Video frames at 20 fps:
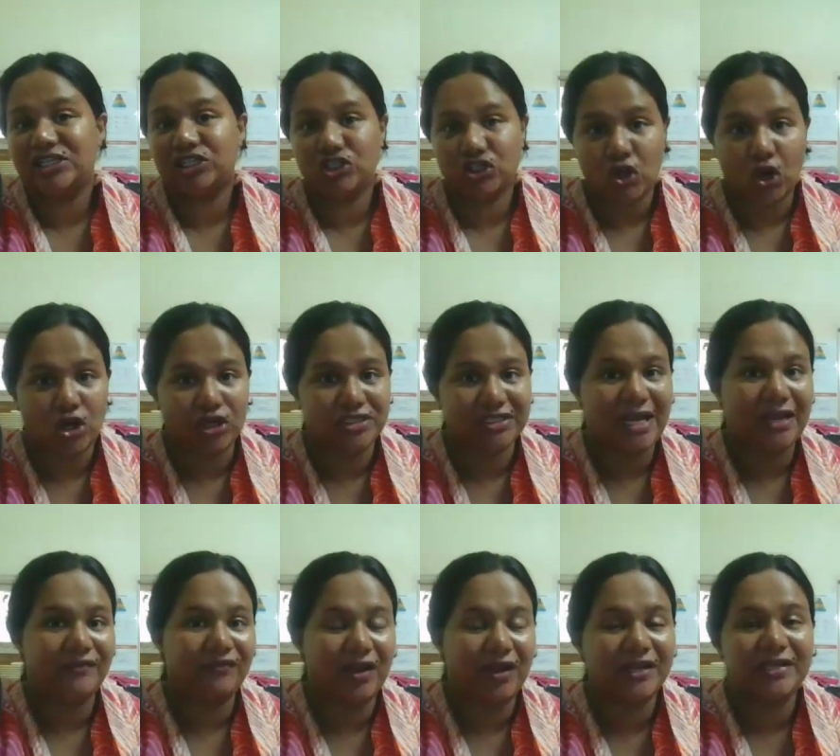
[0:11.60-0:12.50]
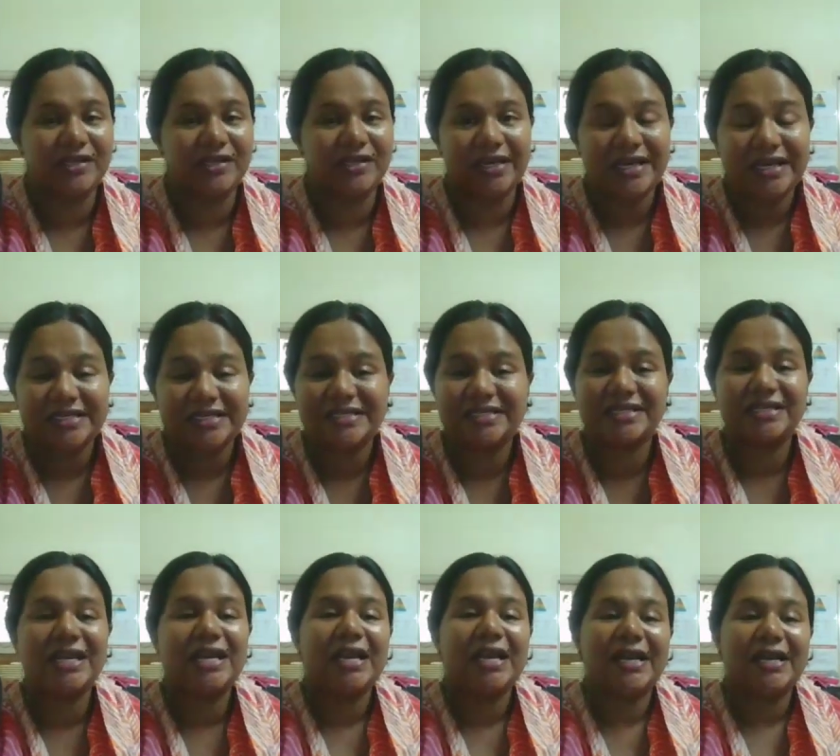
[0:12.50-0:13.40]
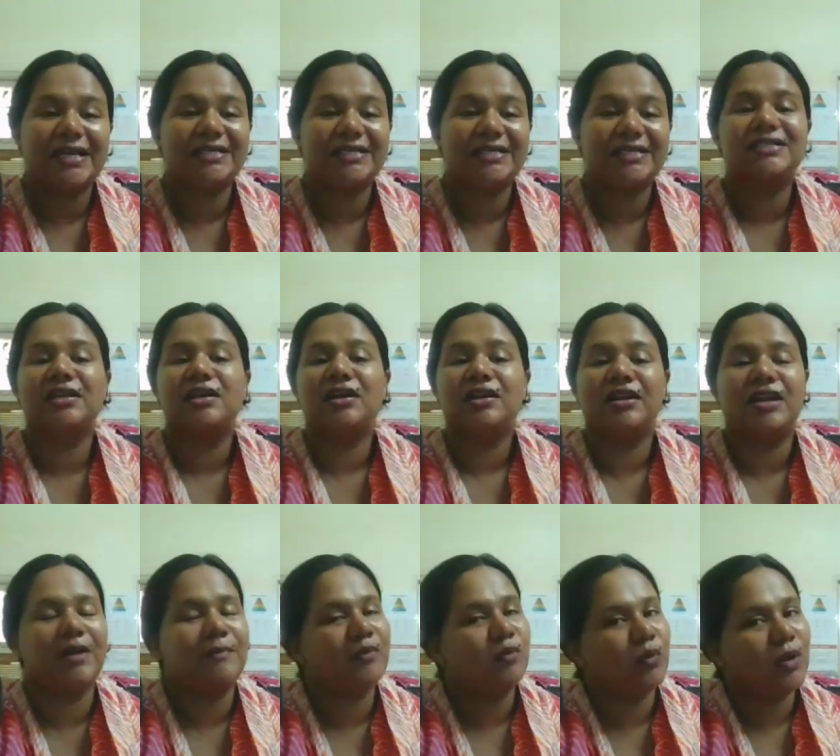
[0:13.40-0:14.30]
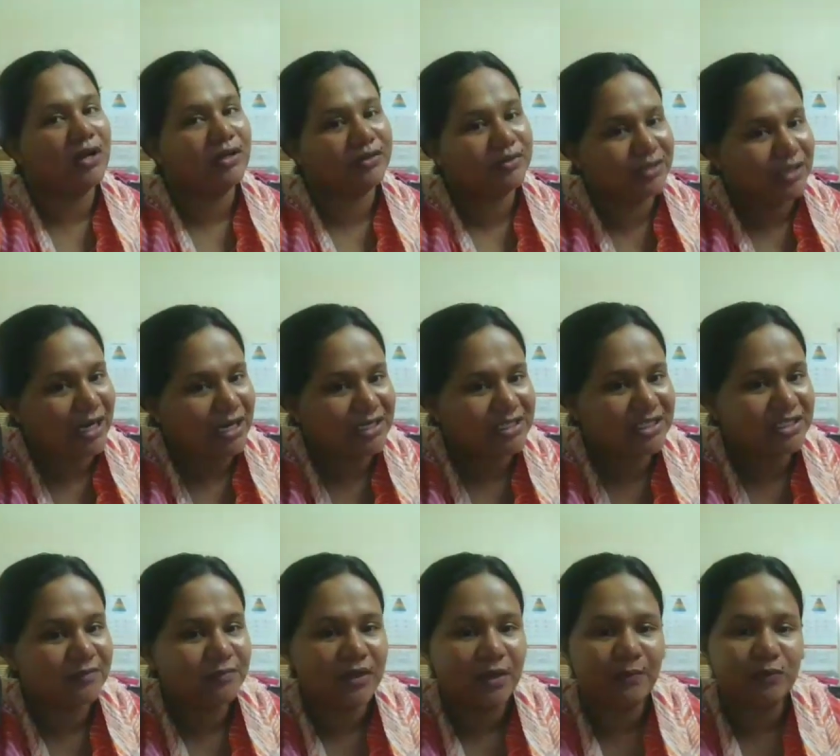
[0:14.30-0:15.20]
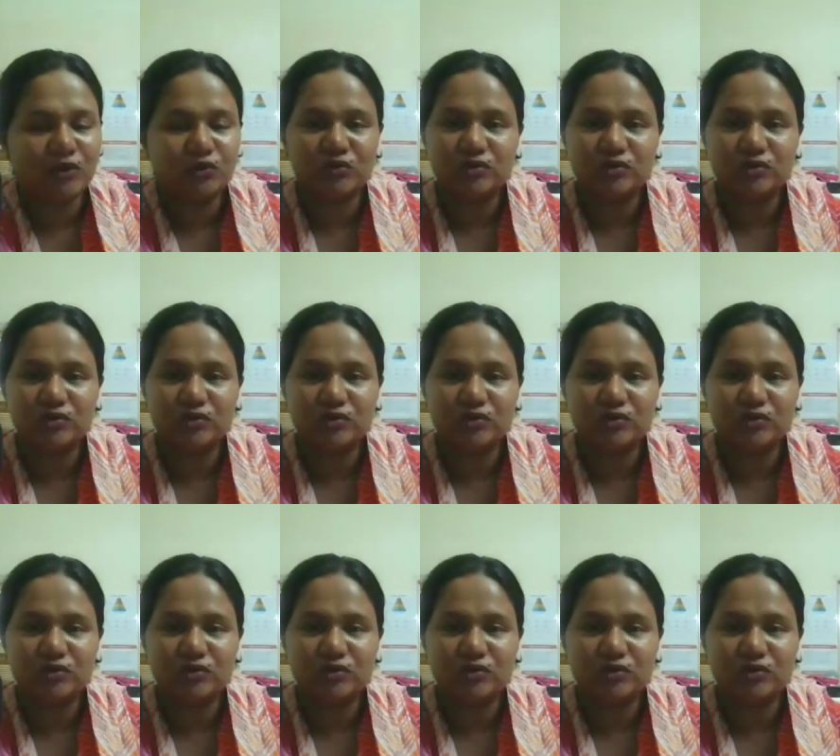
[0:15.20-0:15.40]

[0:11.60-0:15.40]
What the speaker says: three stocks I find in the list is number 1 Grasim,